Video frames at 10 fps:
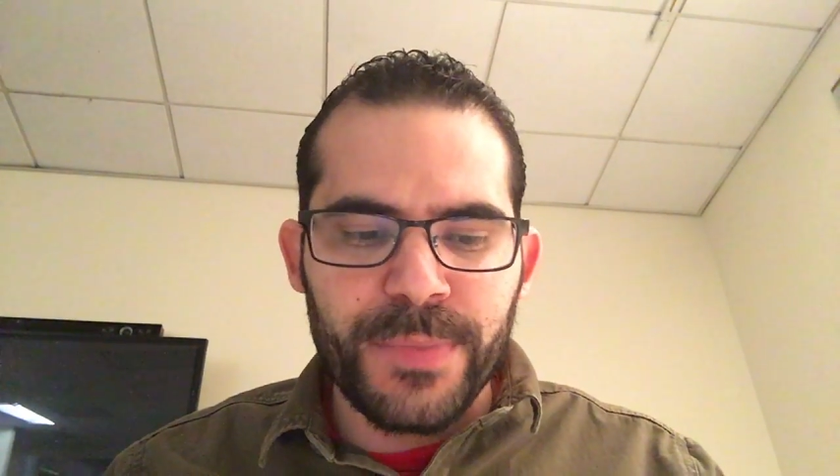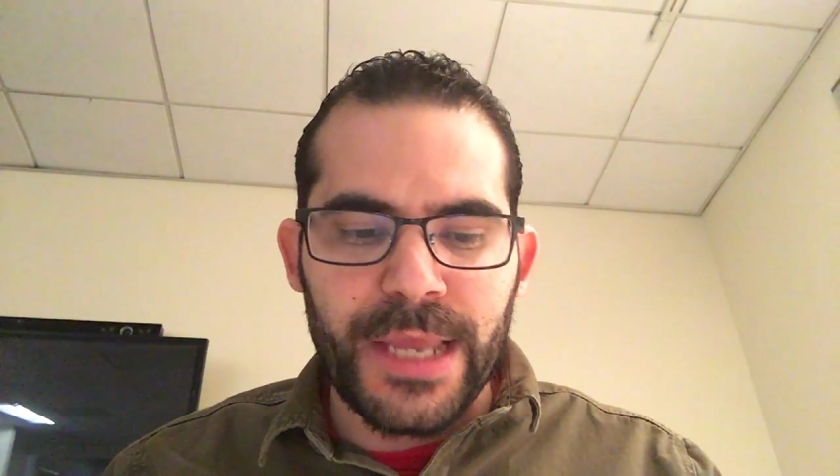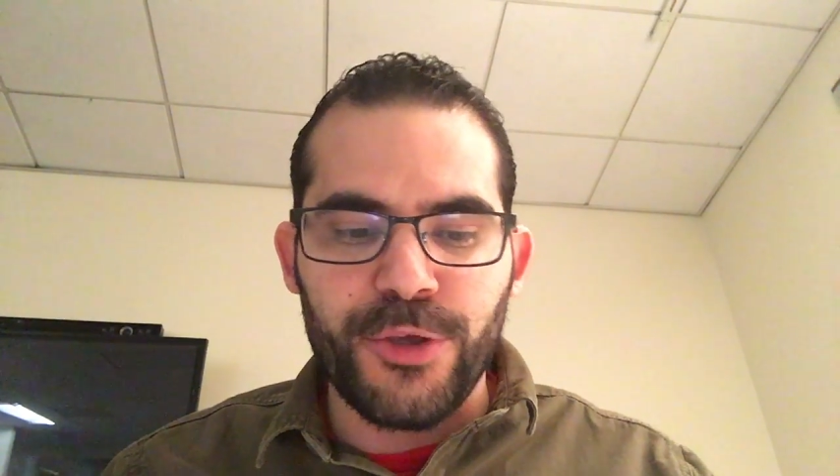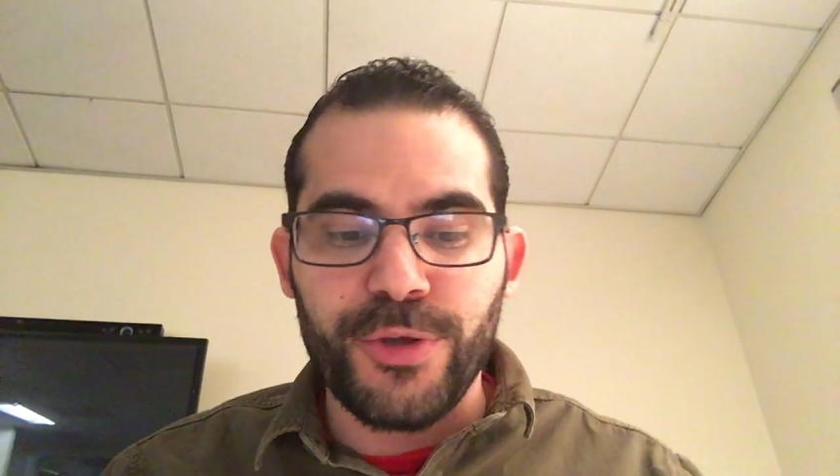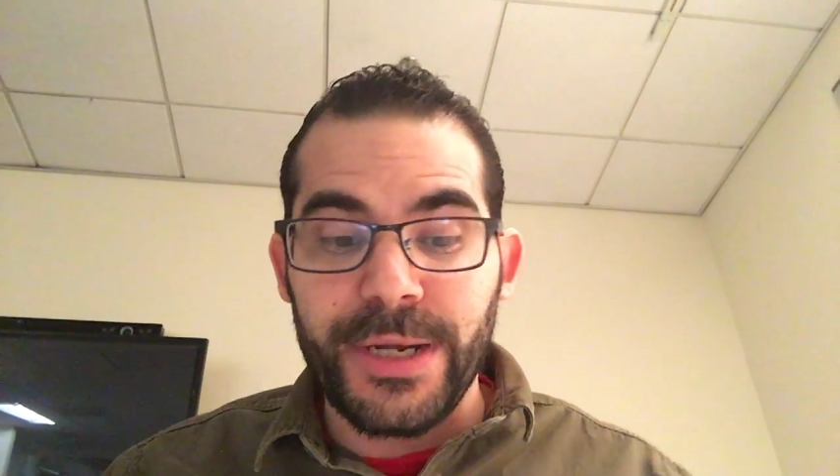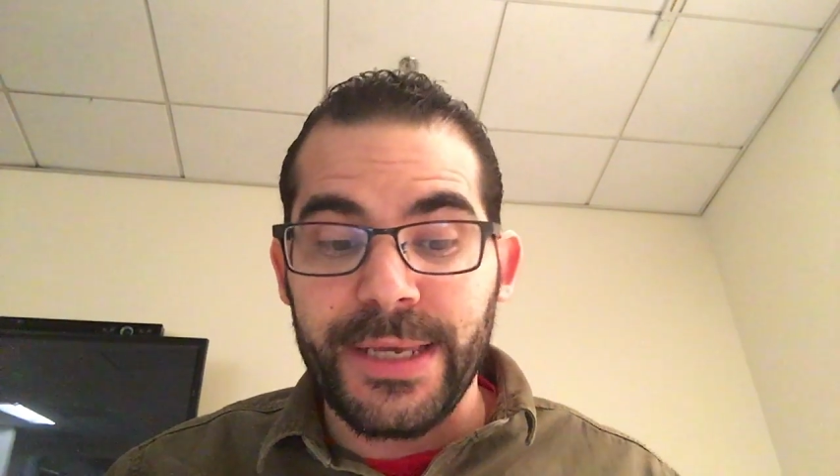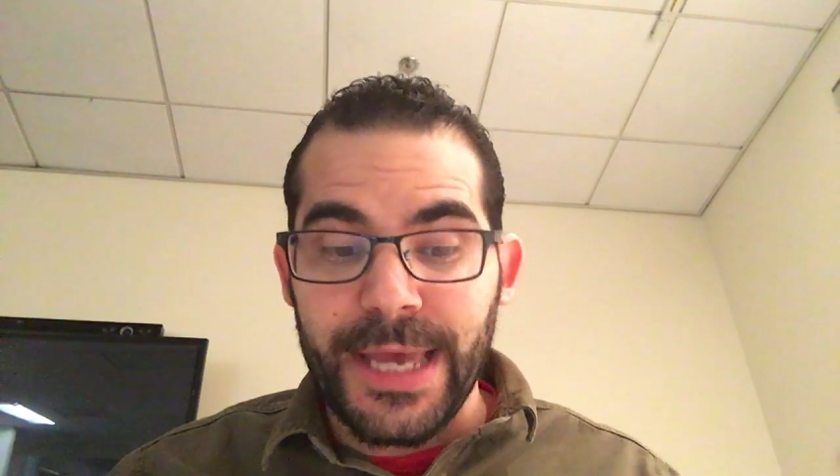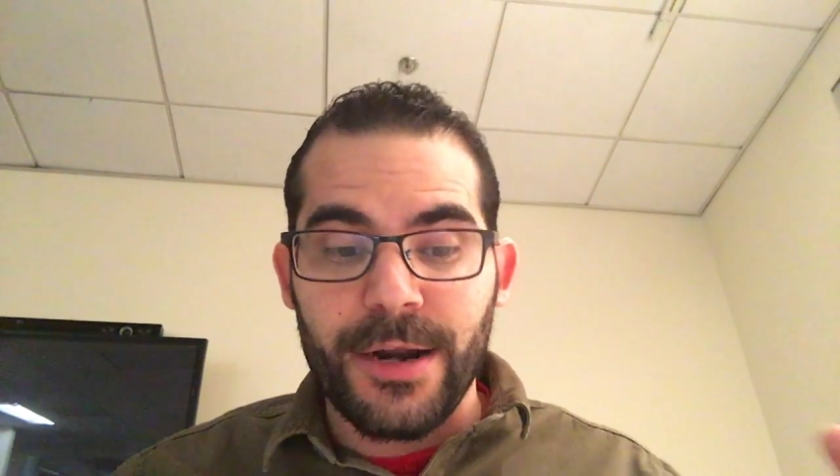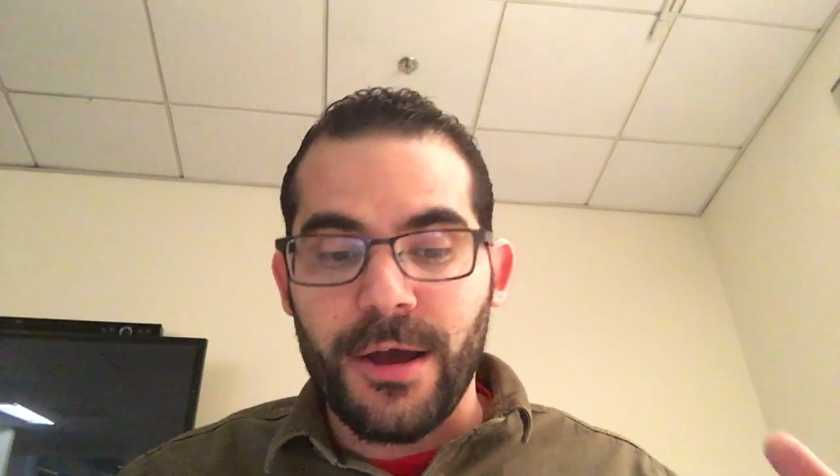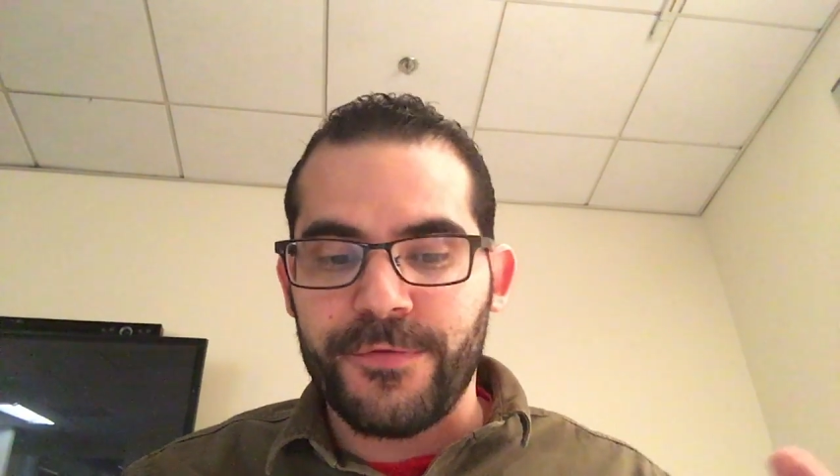and you couldn't
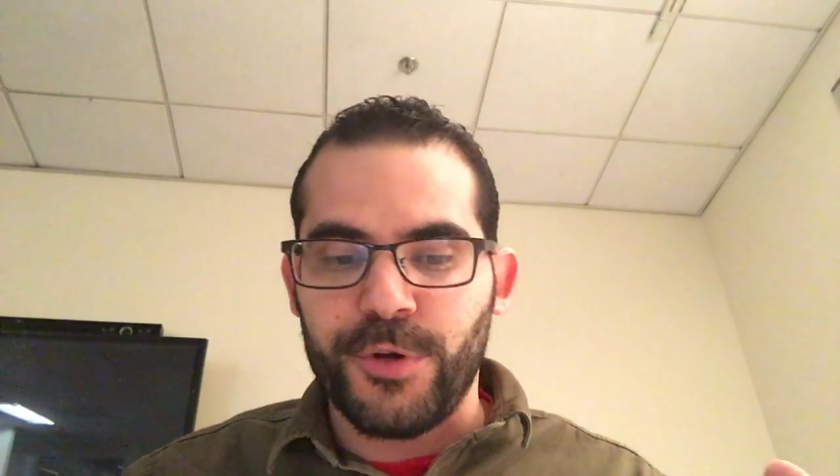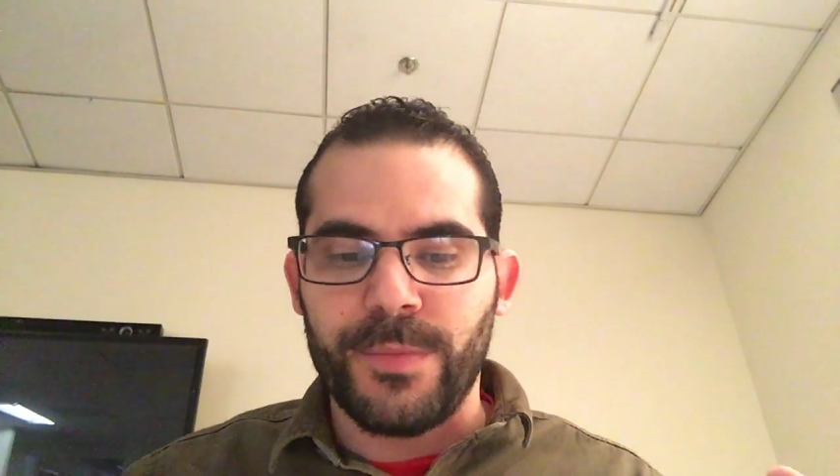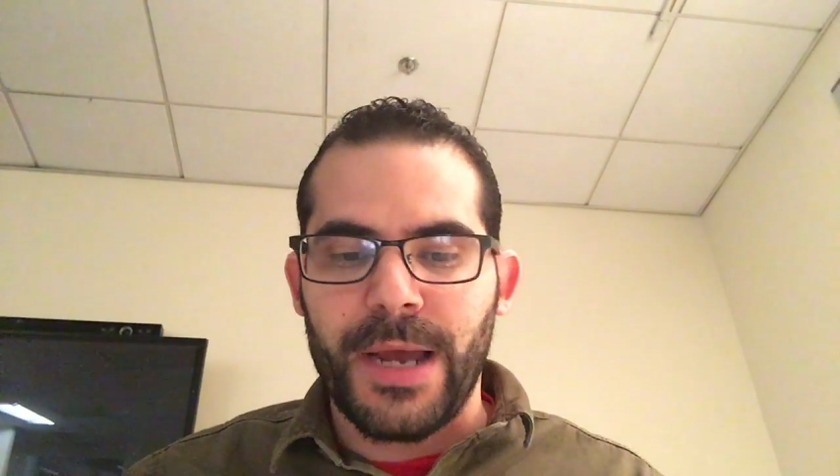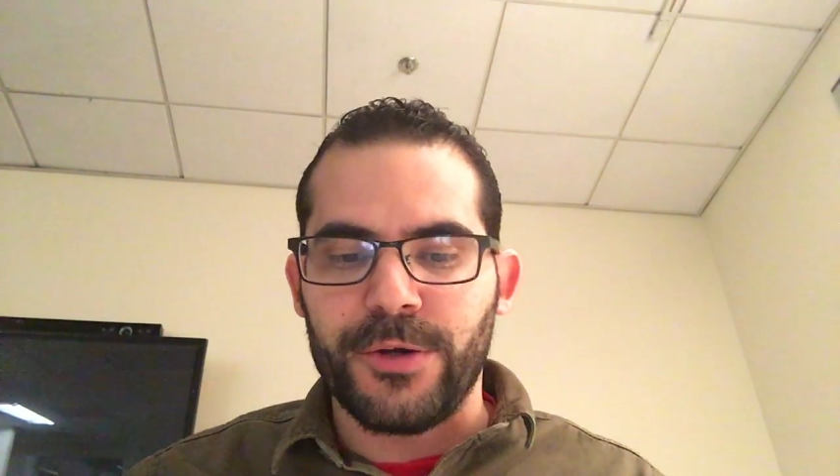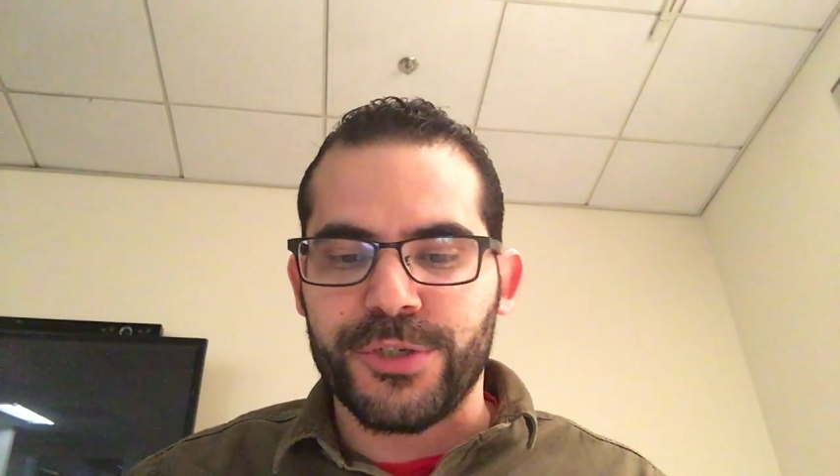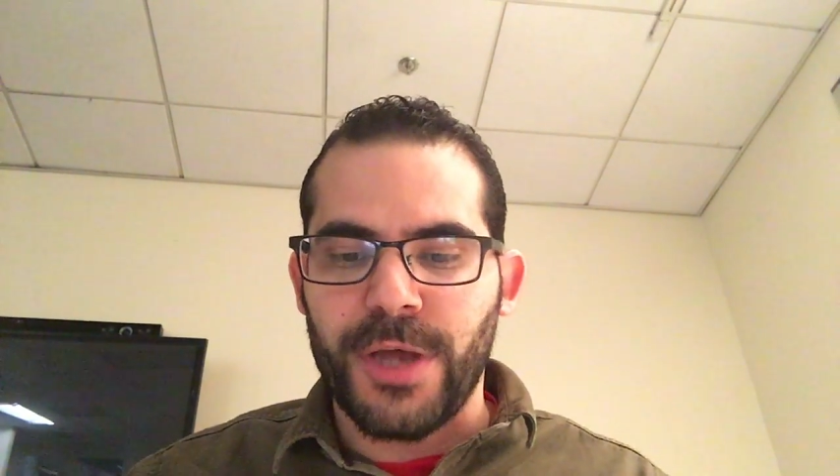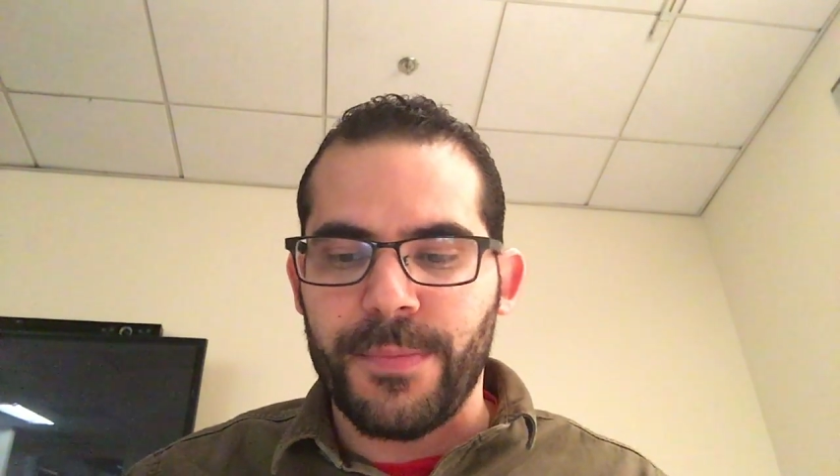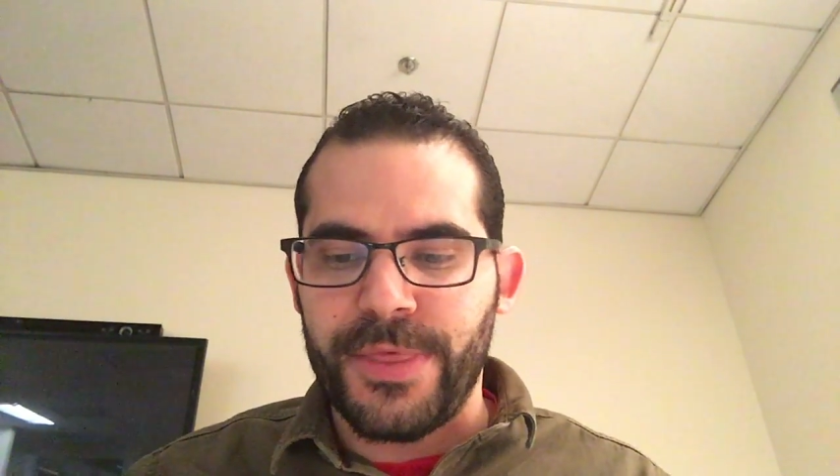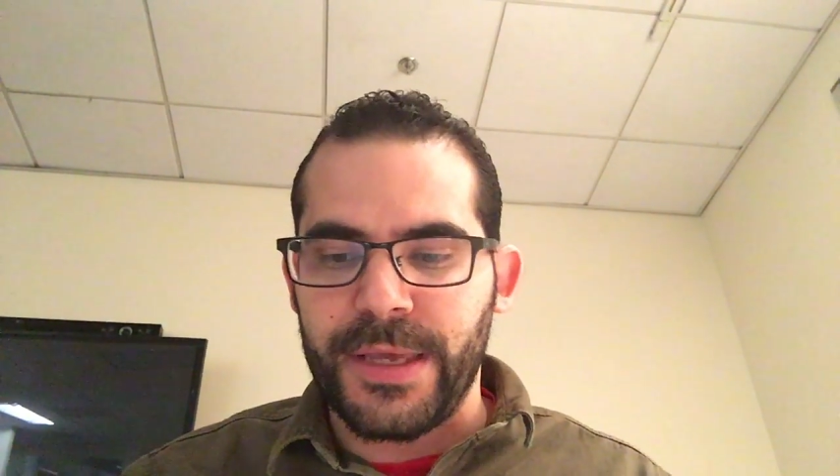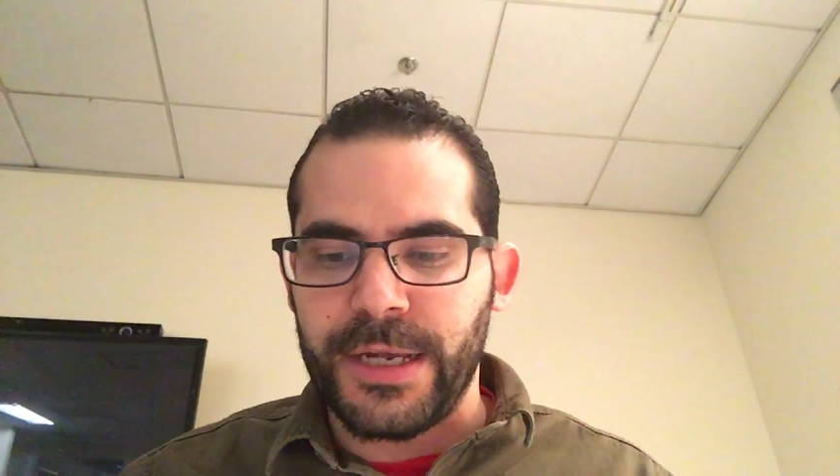get off your mind or stop
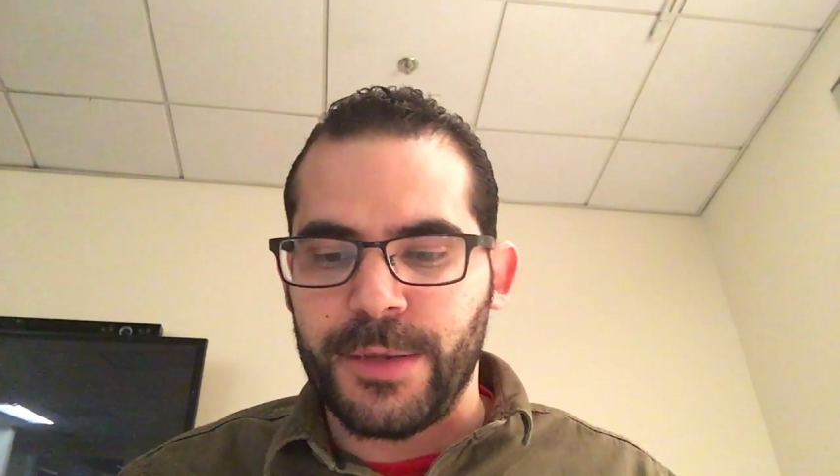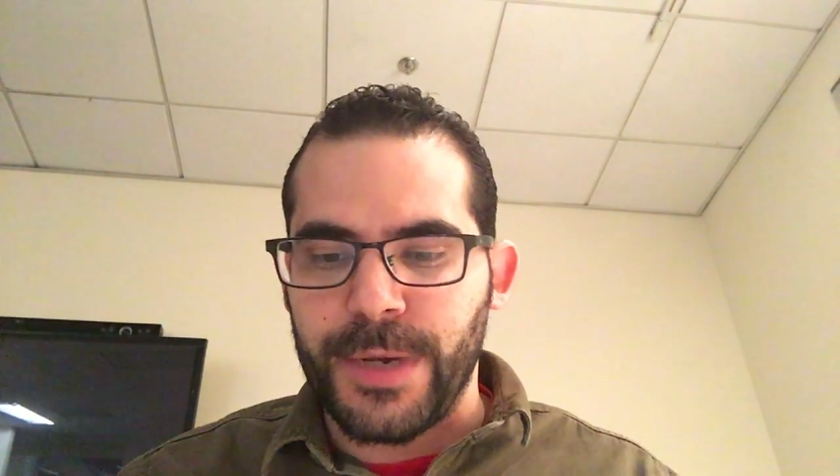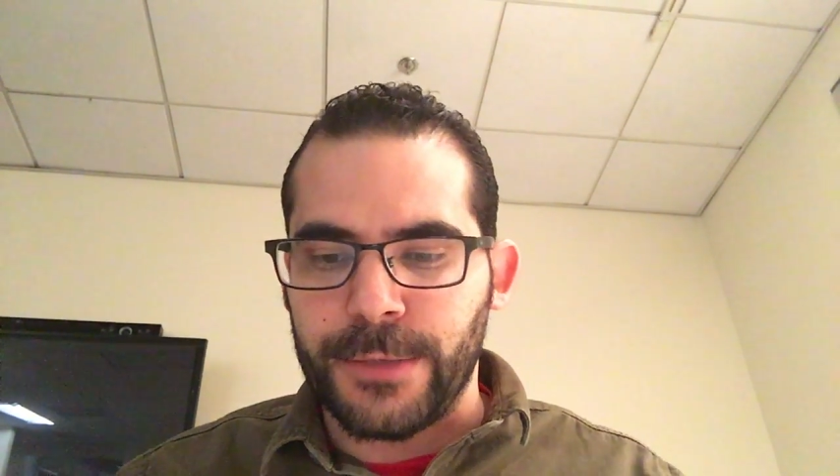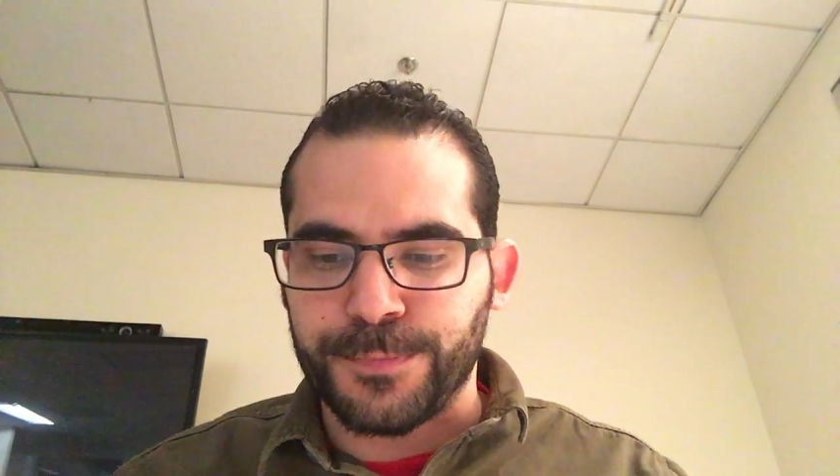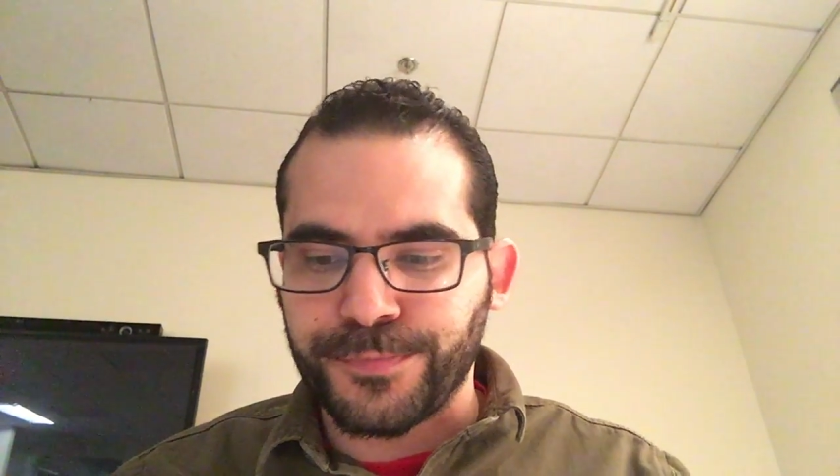thinking about?